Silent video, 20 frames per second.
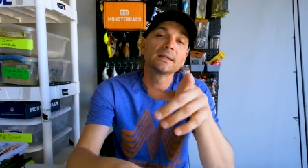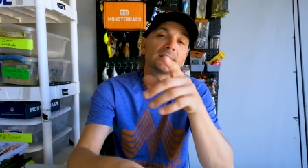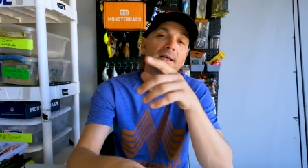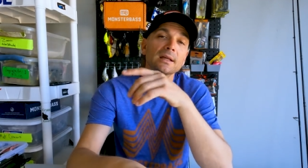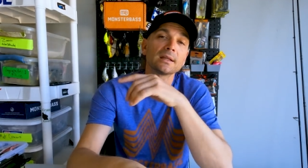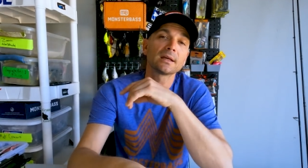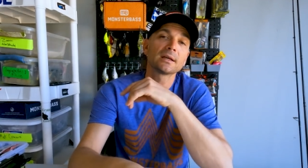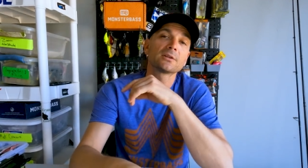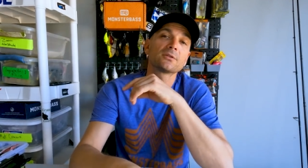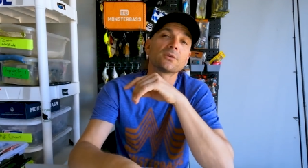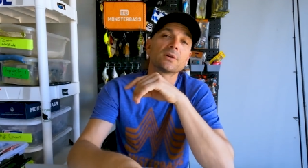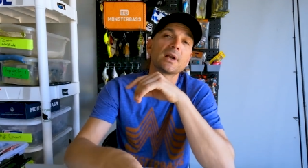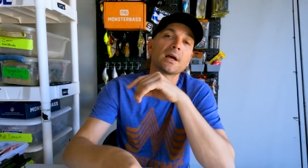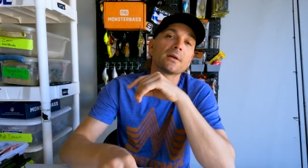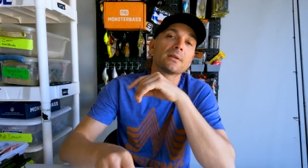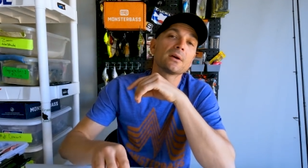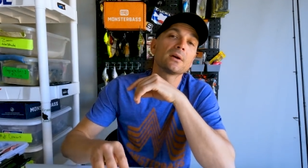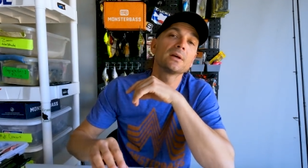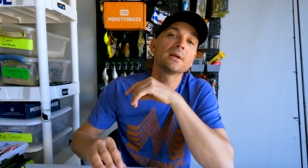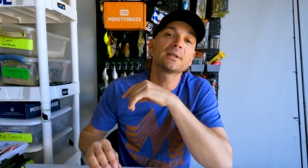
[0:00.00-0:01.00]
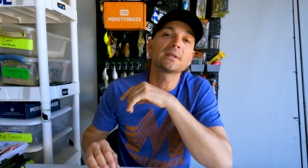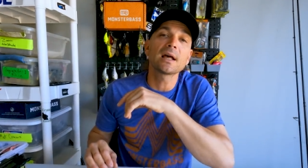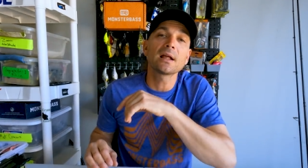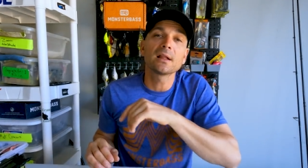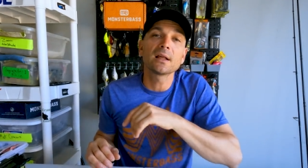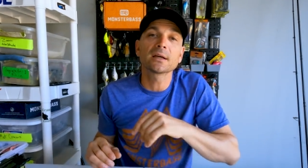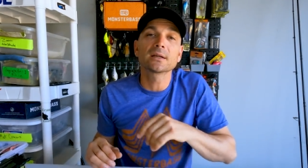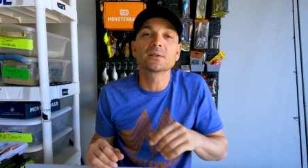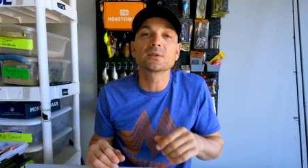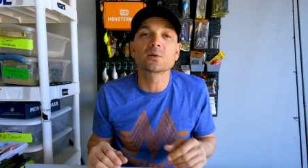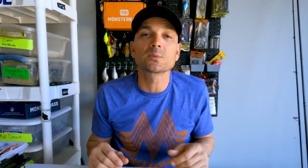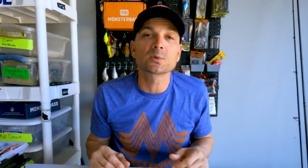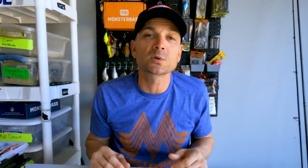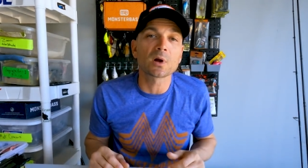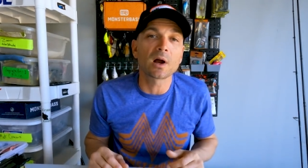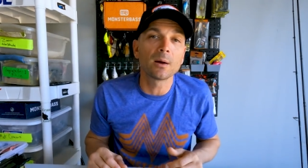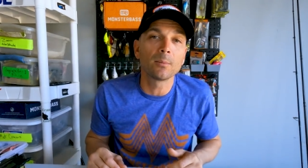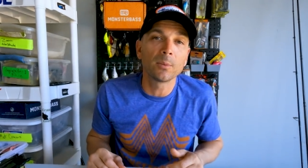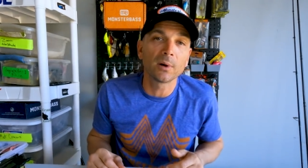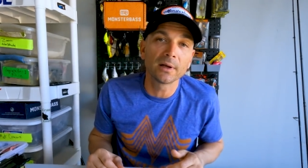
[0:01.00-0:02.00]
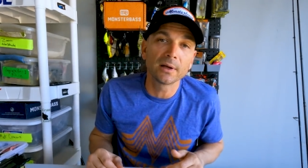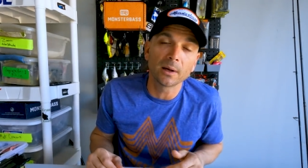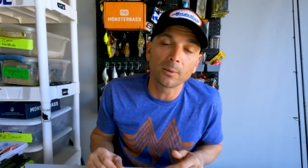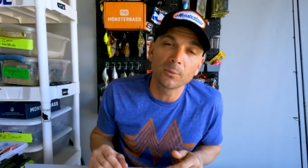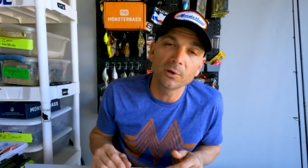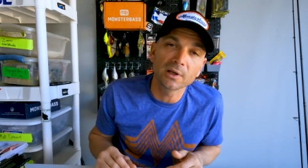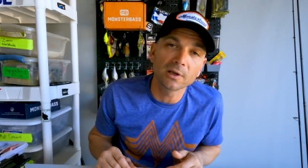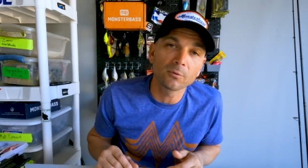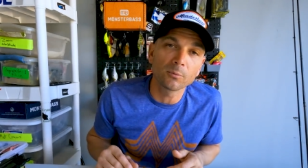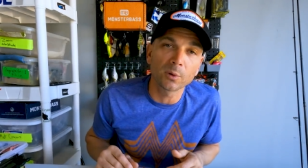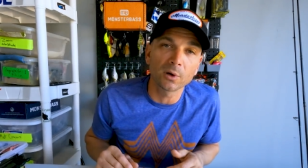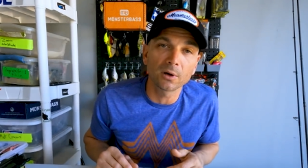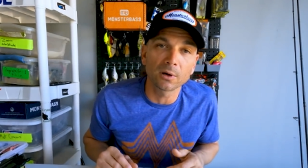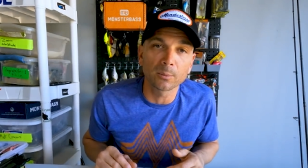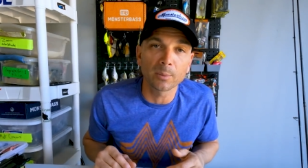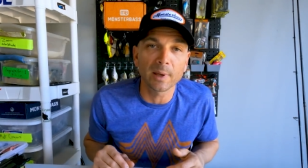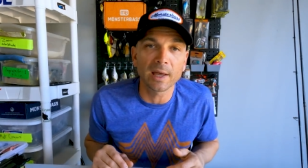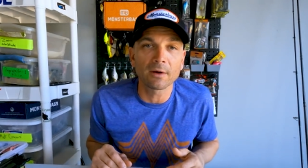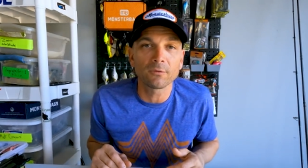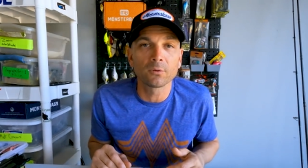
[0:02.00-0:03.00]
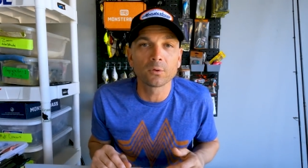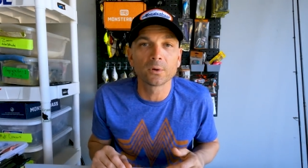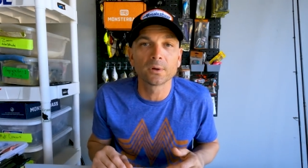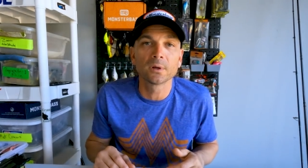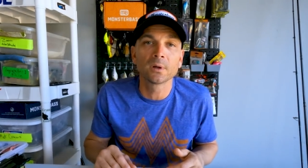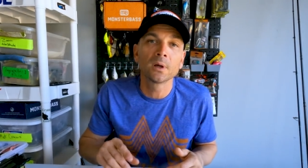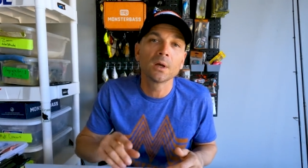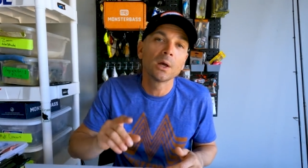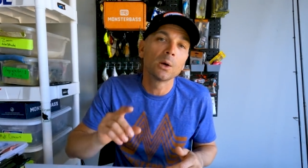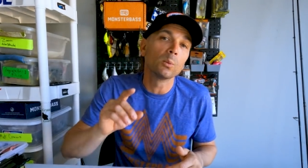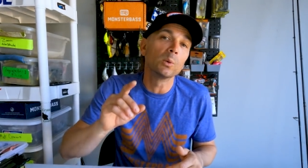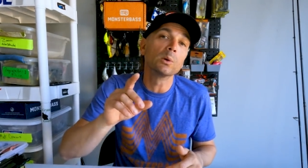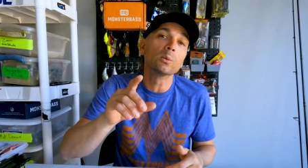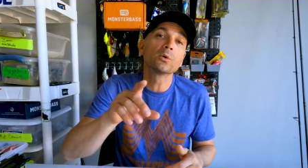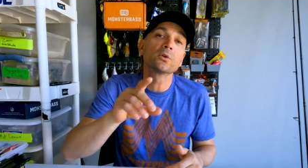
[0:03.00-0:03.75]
Tight lines for now, though. Hit that like and subscribe button. I'm going to give Bog a pat for you. We